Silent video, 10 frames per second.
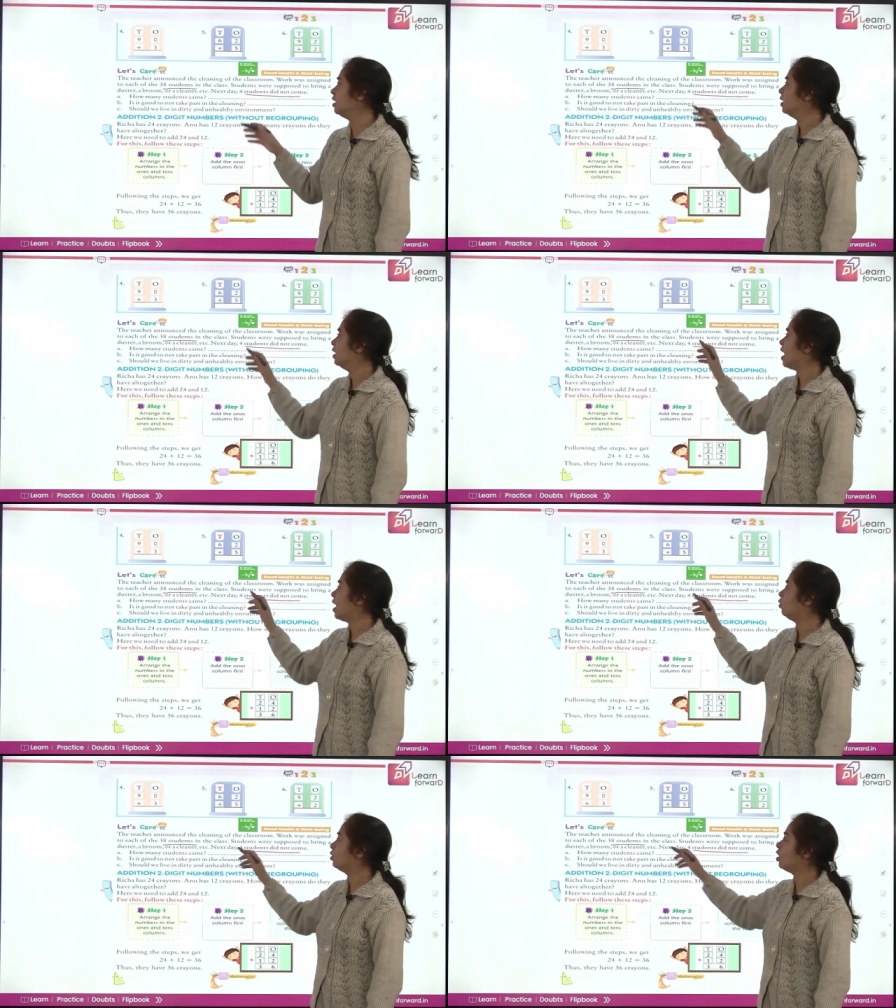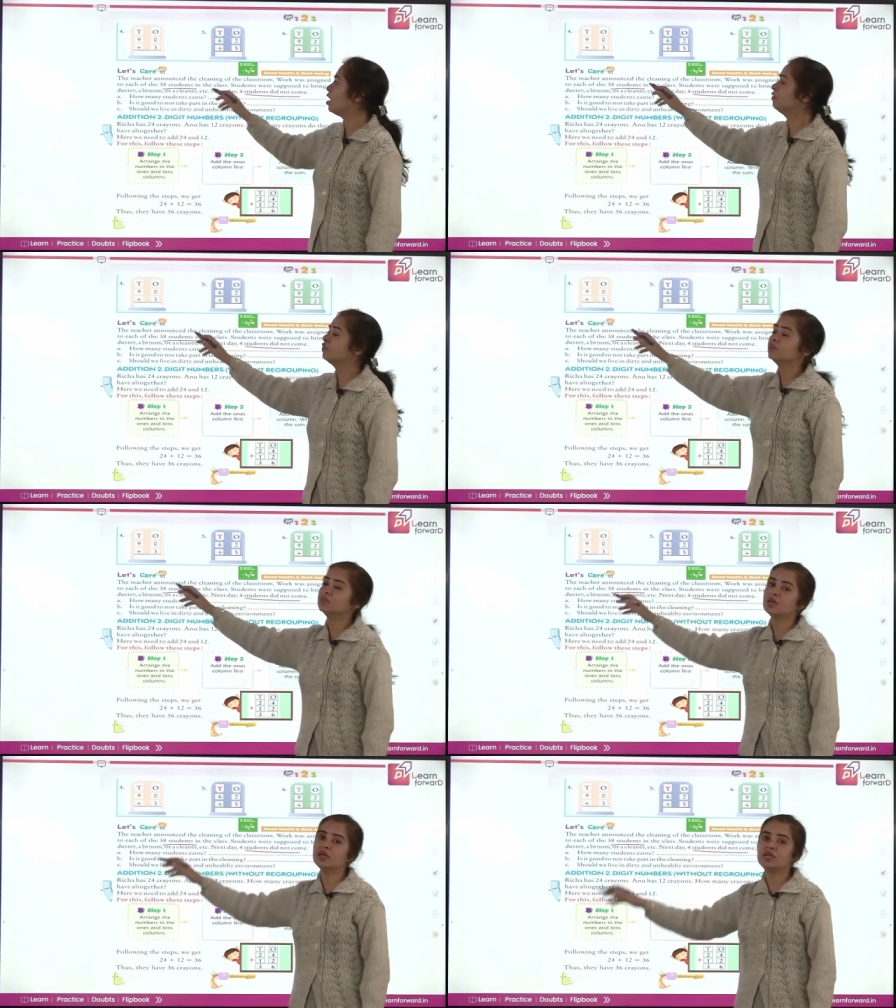Out of
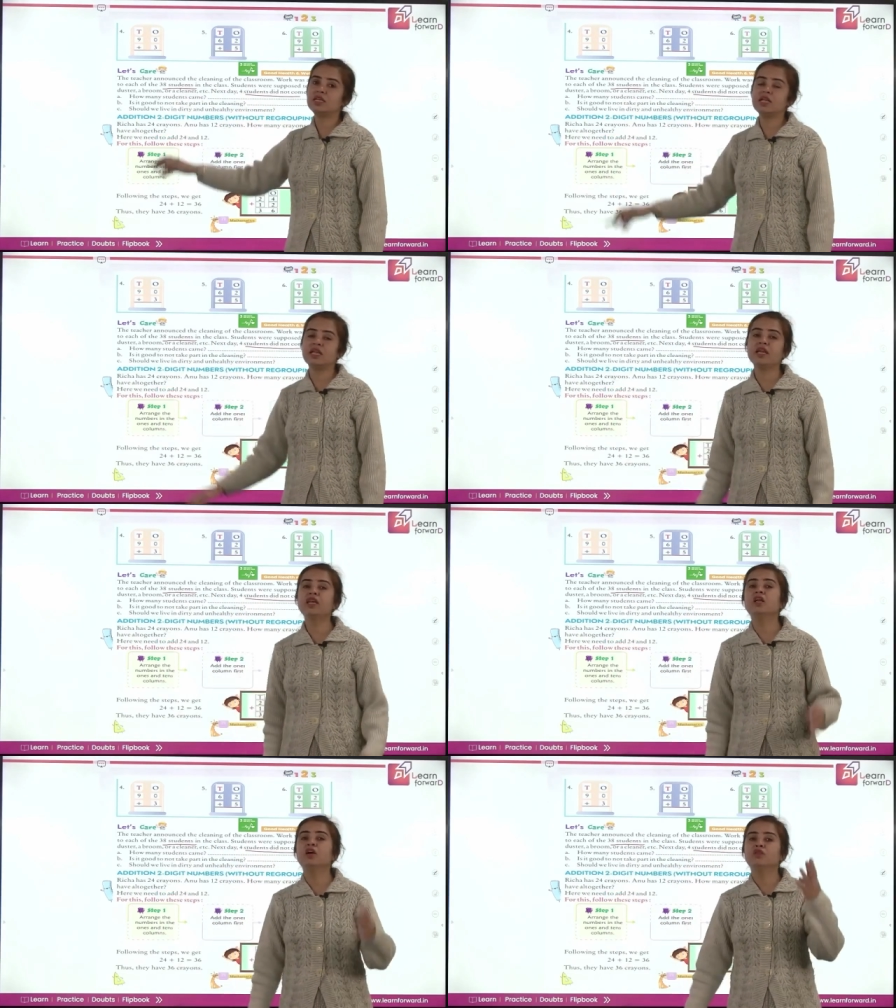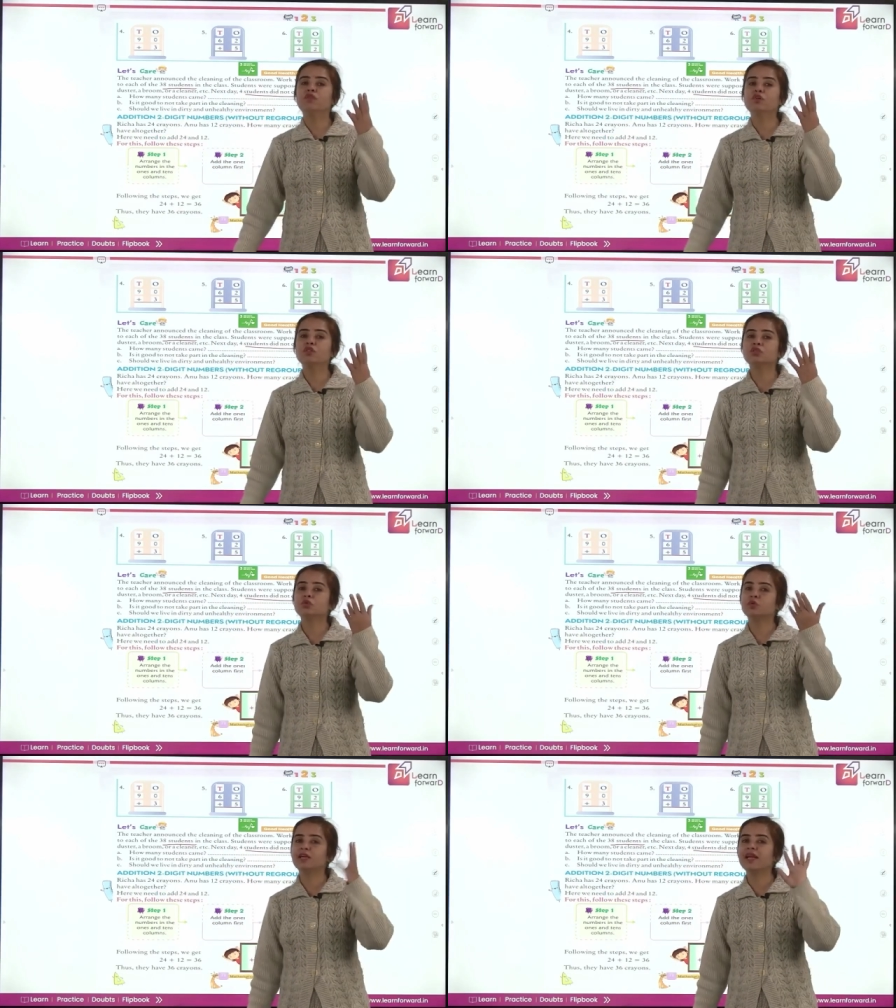38, 4
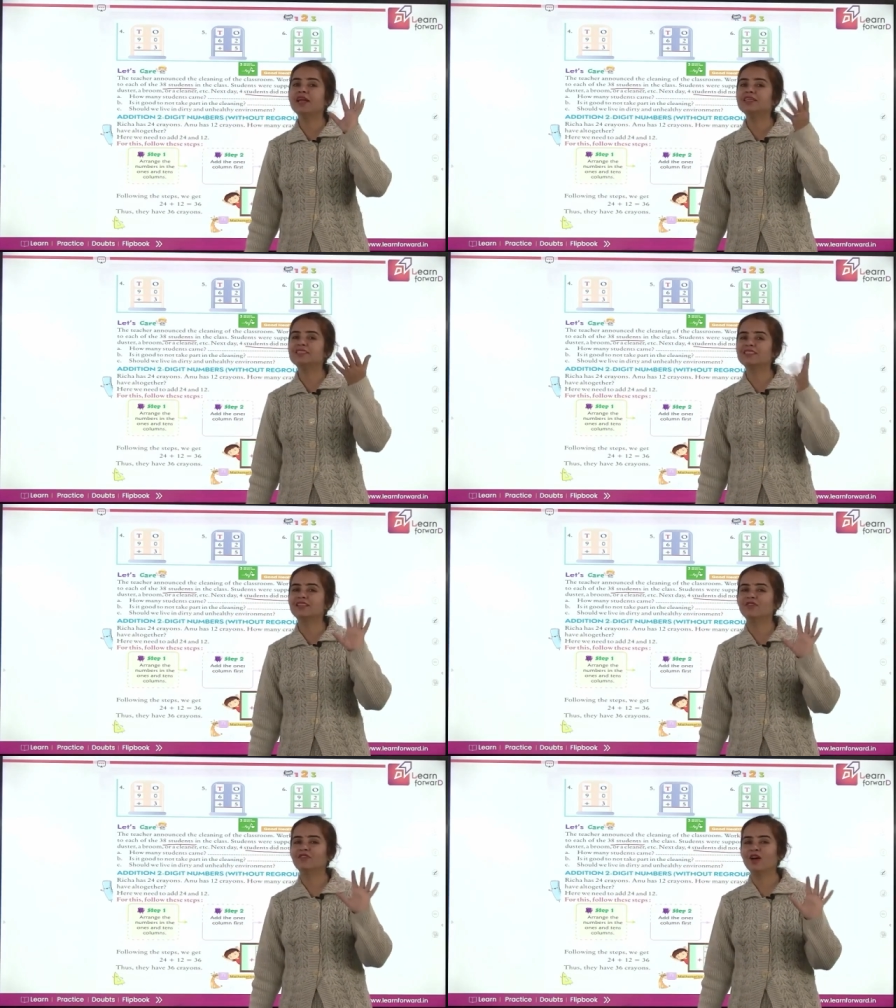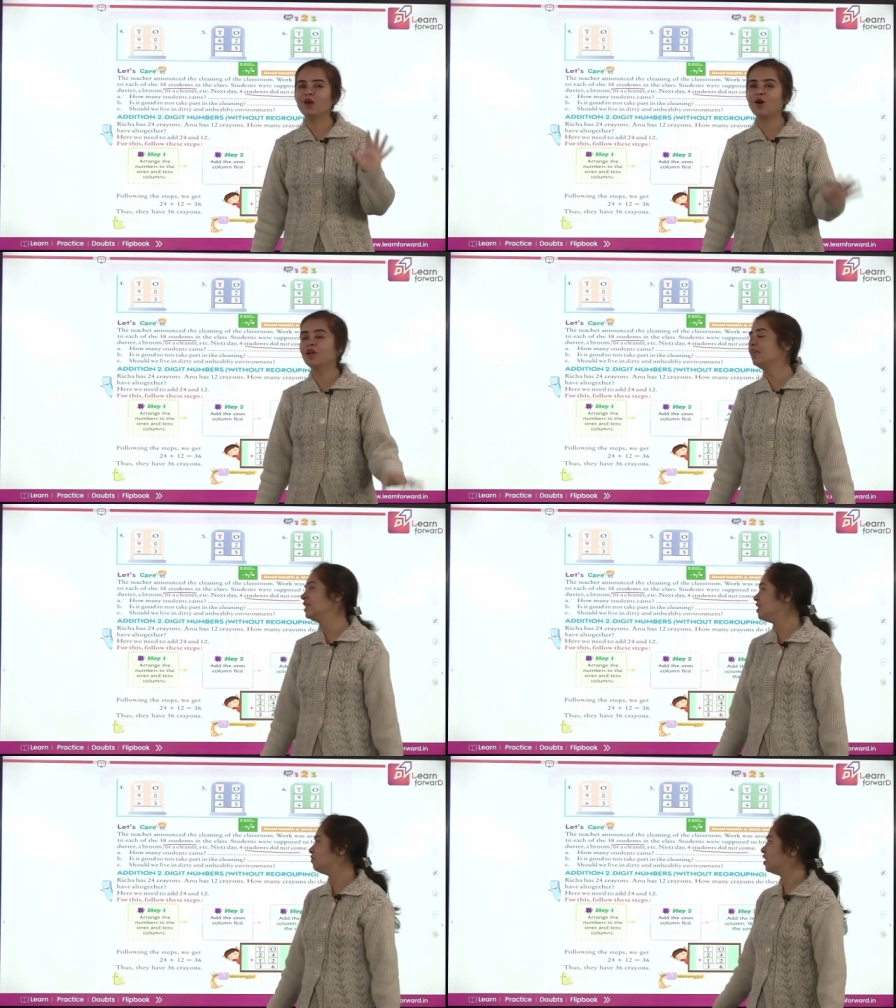students were on
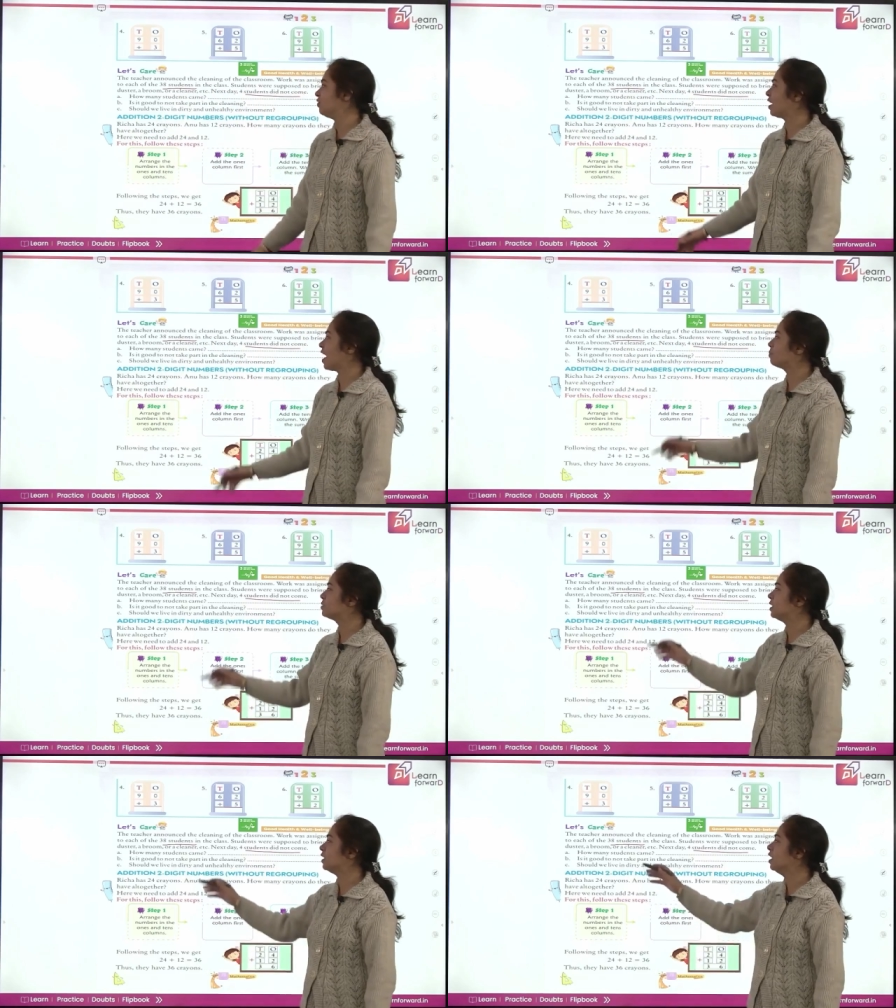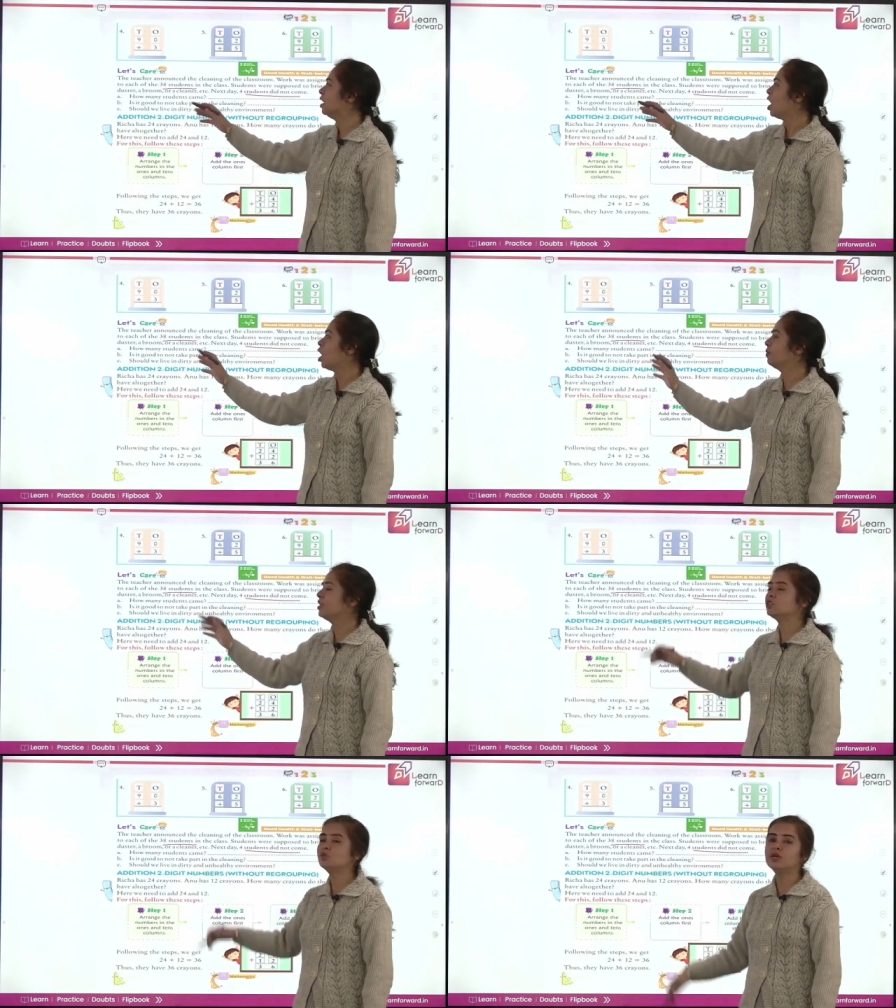leave, they were absent. How many
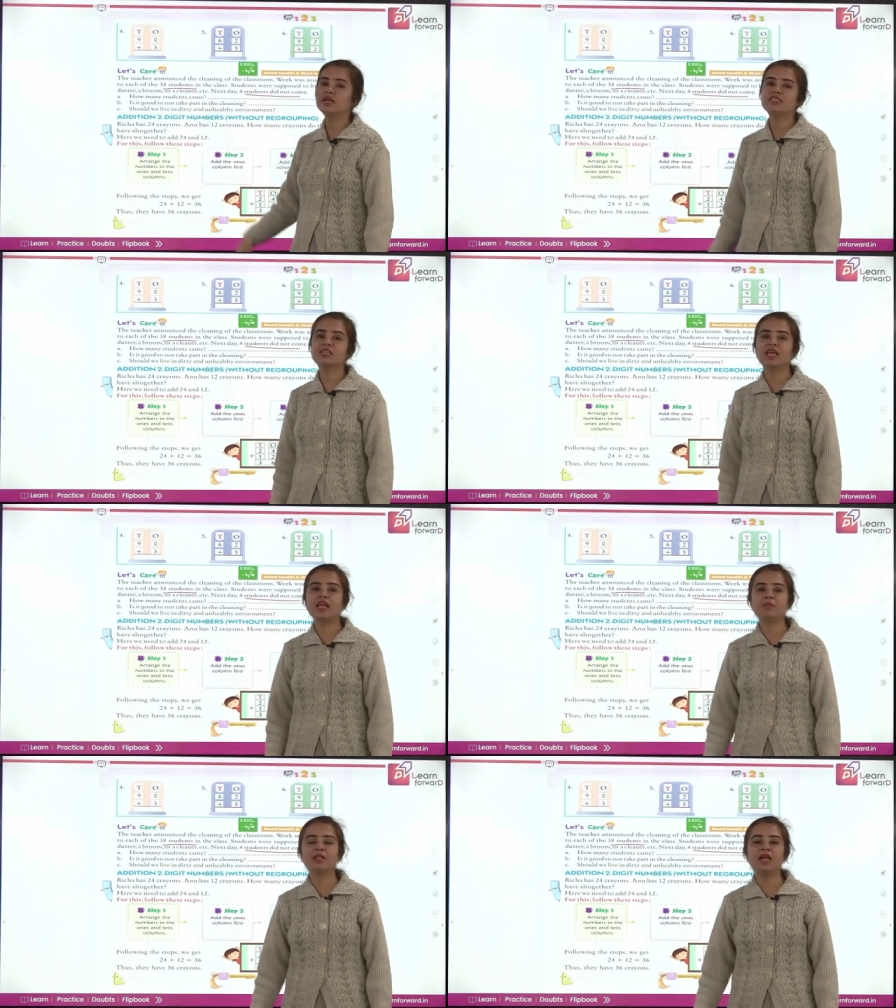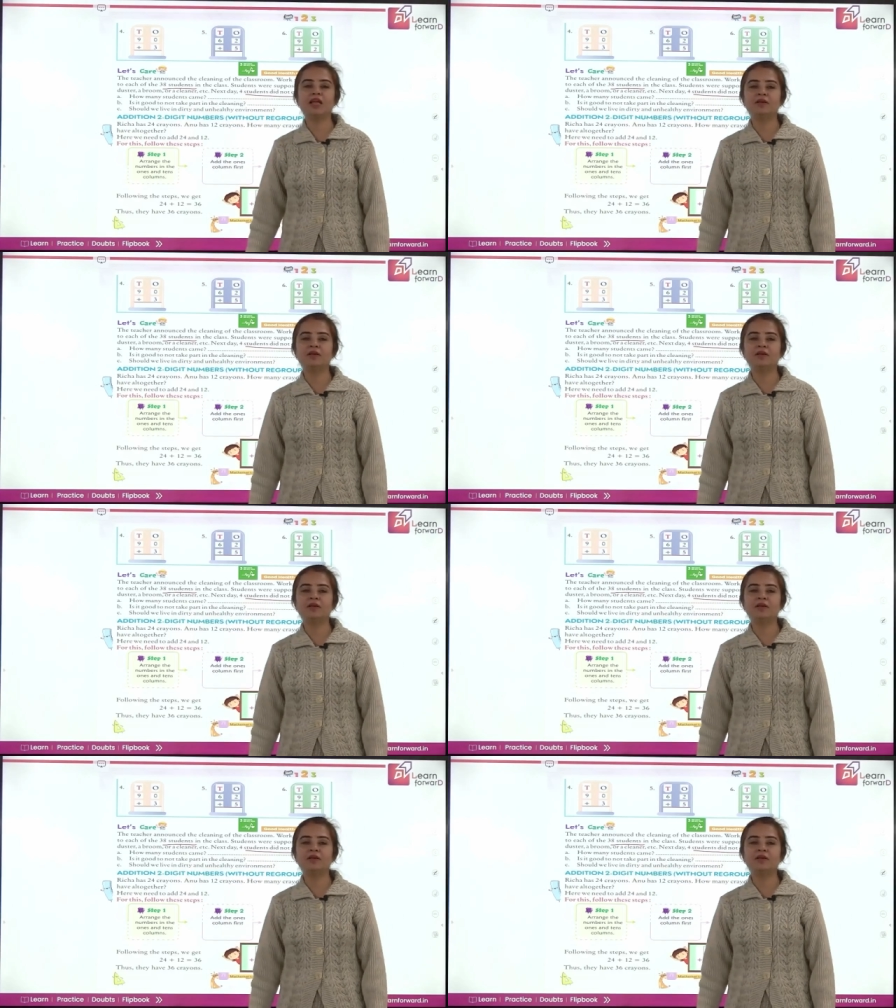students came then?